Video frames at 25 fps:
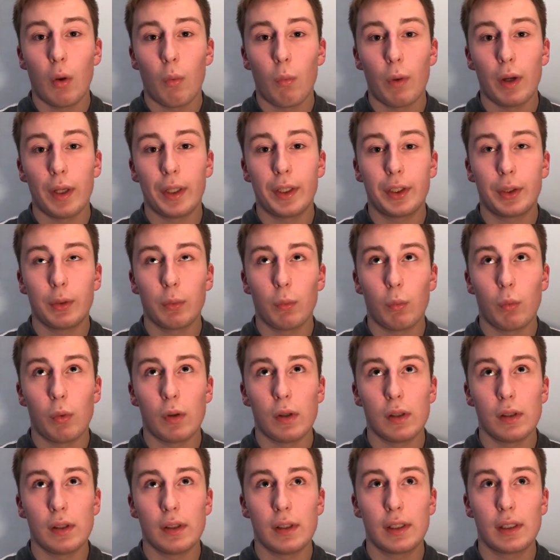which
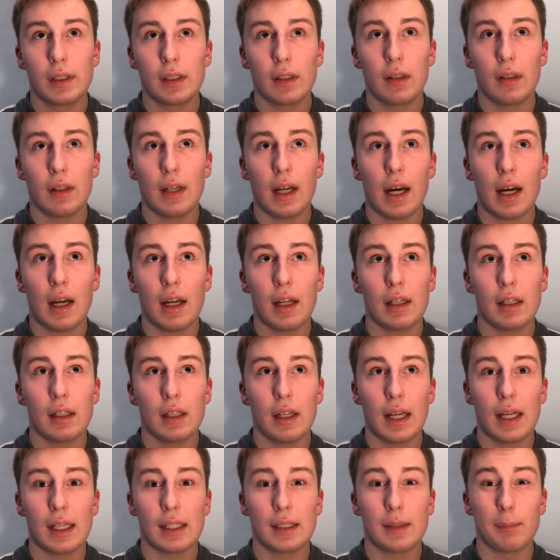was not
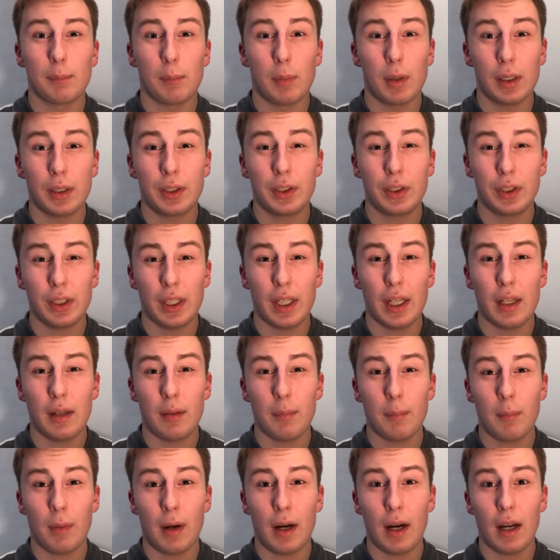as much
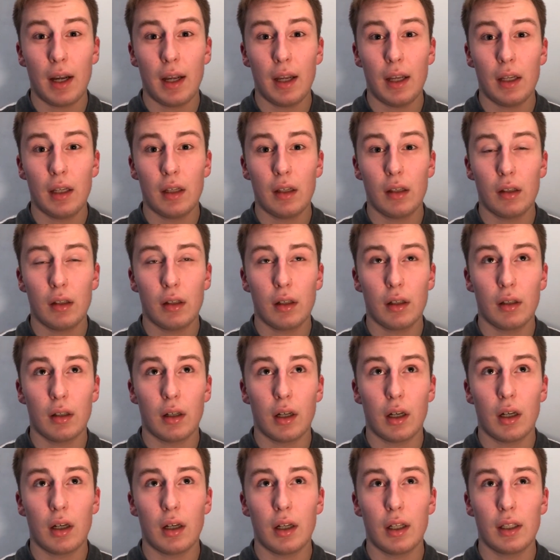in my
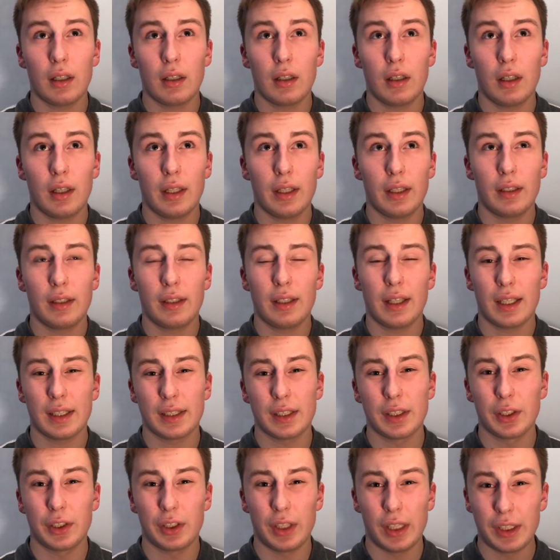like
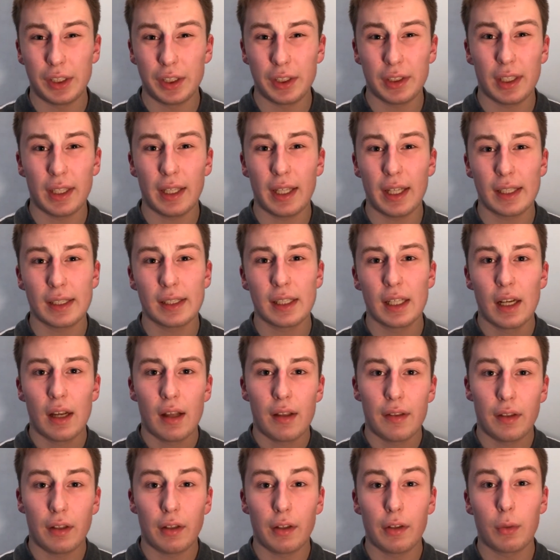concentration, I guess.
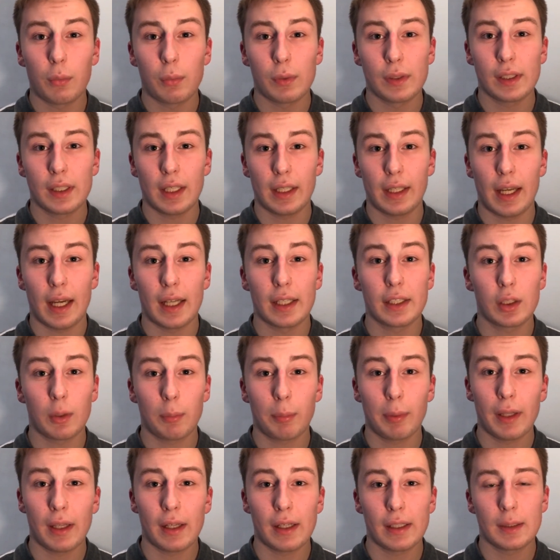The other was like
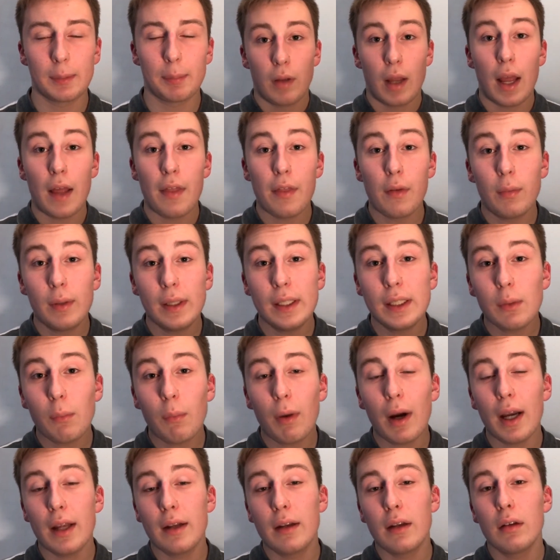exoplanets. And the reason
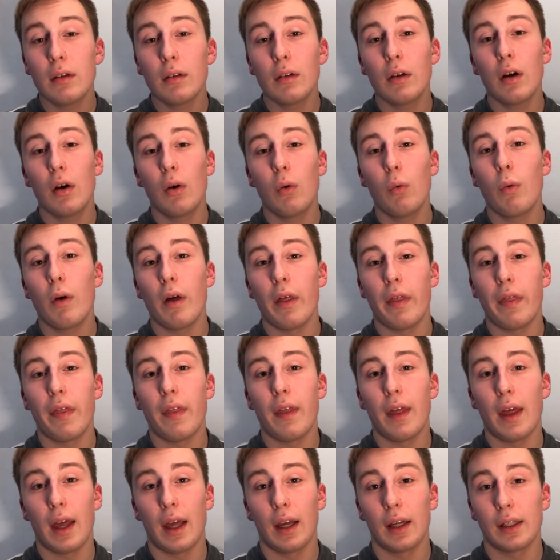why I didn't go with
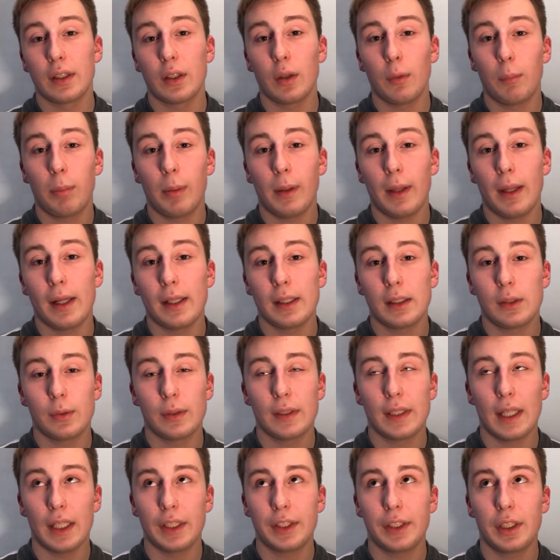exoplanets
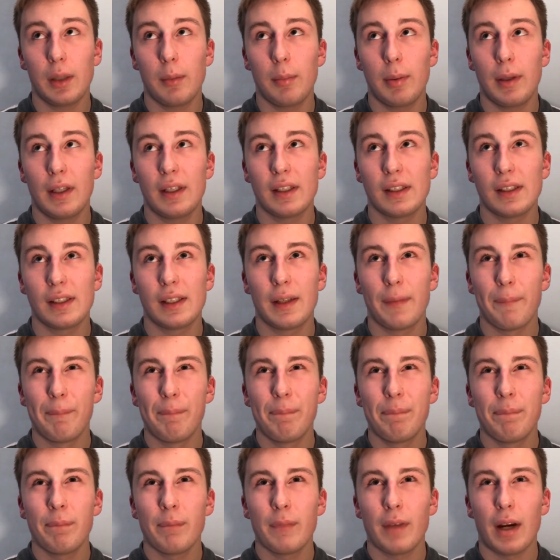was actually because
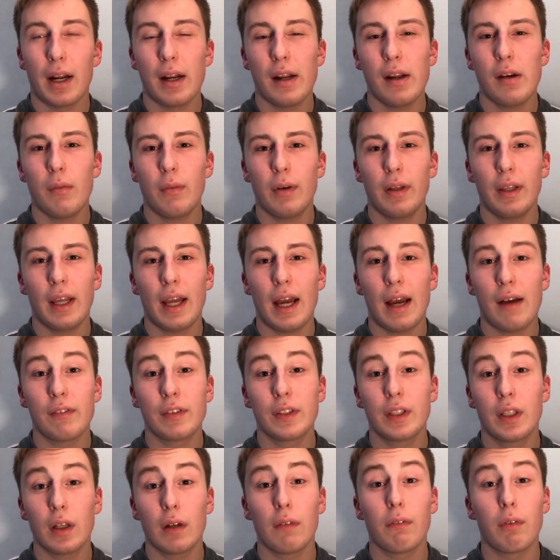I didn't really have
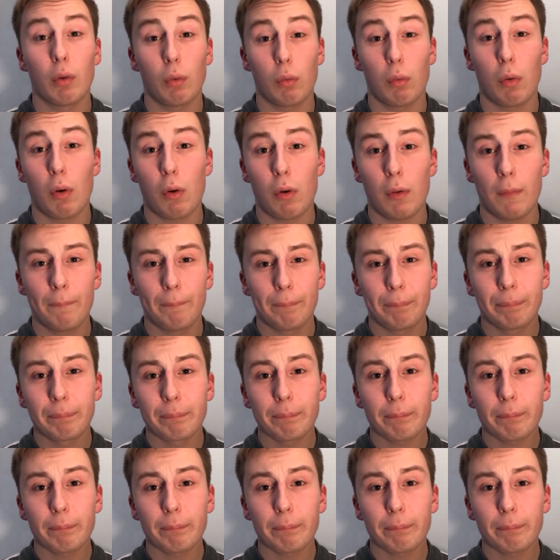as good of a role.